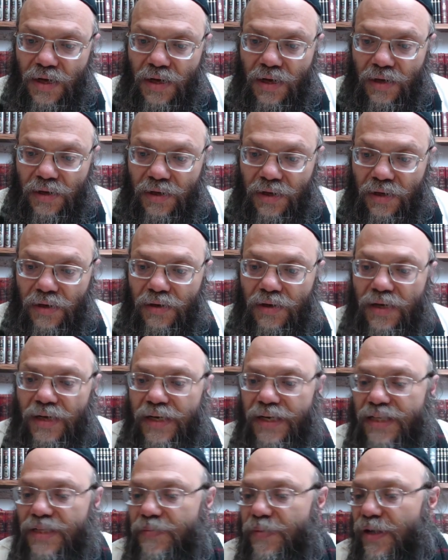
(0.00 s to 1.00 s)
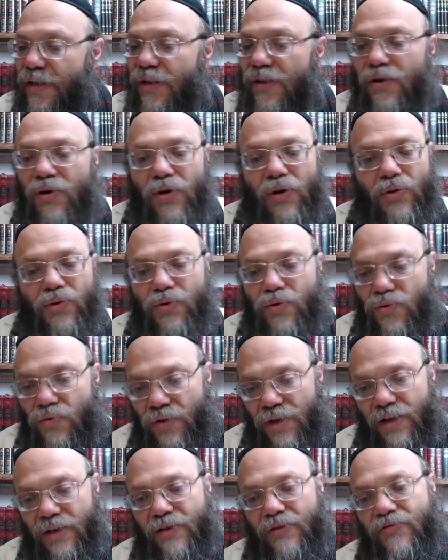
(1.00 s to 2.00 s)
Yeah, it's better not to
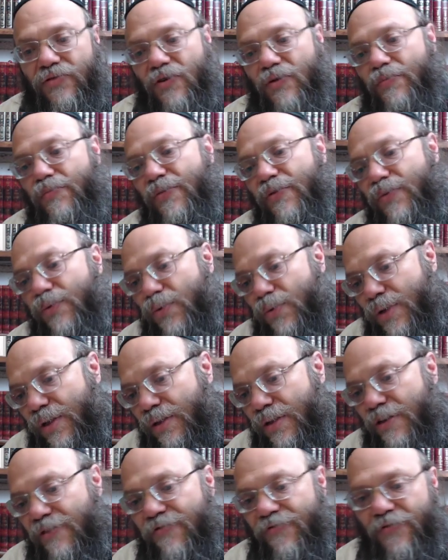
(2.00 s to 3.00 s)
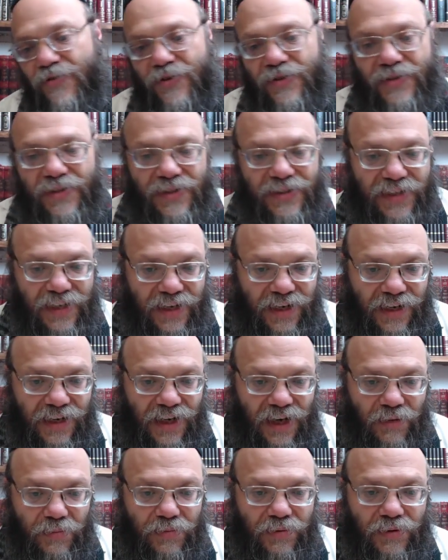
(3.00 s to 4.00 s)
drink from between the first and second
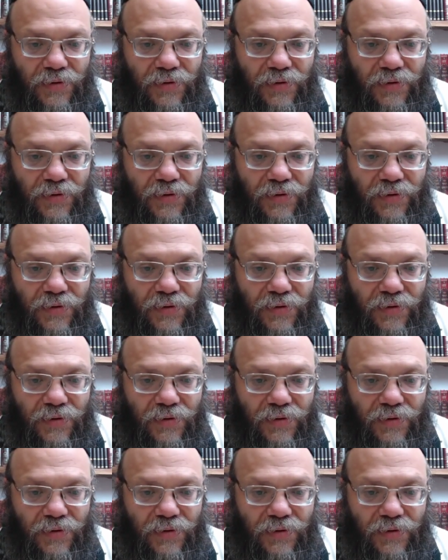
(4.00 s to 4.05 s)
cup.